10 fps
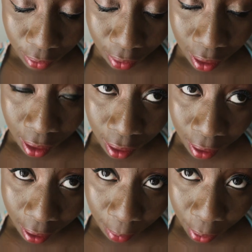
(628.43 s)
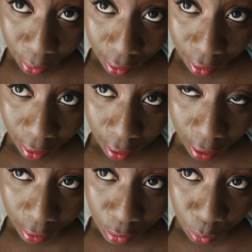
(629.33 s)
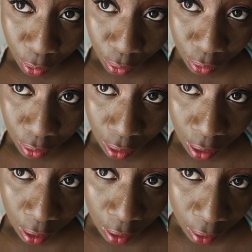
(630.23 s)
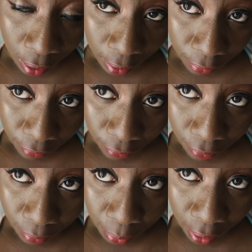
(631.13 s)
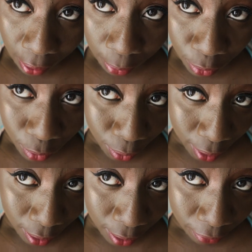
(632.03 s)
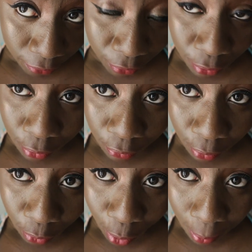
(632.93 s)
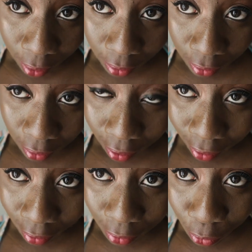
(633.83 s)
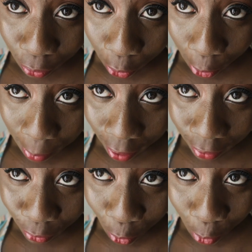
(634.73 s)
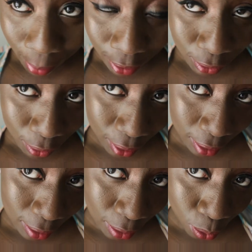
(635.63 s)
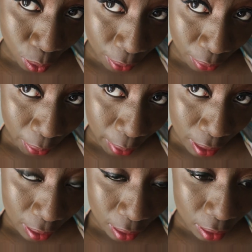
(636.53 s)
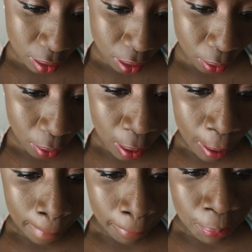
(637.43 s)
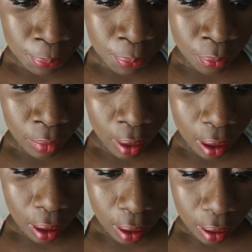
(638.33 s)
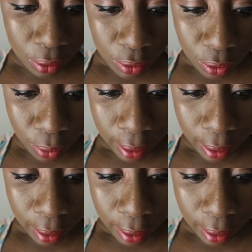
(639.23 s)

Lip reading: on American Delight because I've been able to eat some food from Walmart, and I do recommend Walmart, so that's one of the reasons. So I also